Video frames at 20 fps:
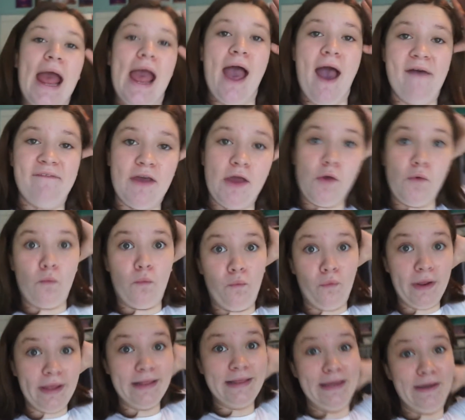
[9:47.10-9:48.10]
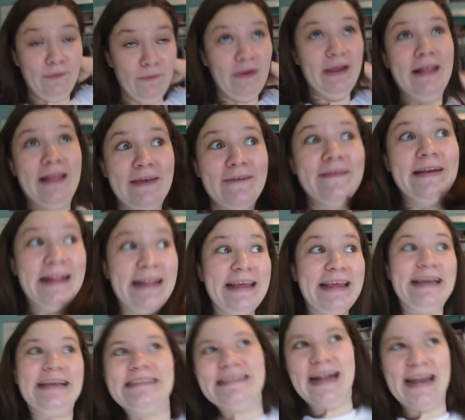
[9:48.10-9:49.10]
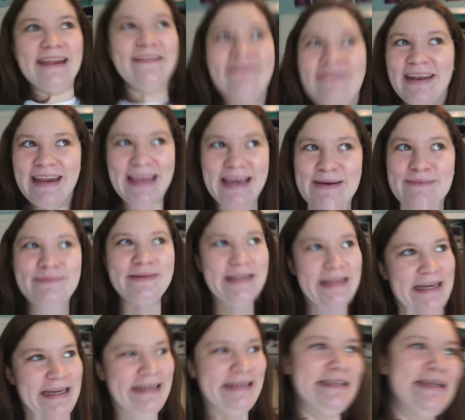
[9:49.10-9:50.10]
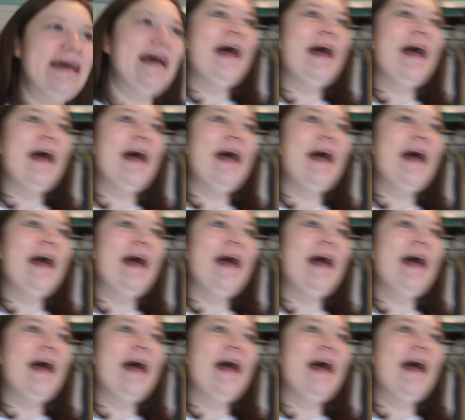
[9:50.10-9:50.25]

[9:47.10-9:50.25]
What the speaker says: have a really, really, really excited video planned,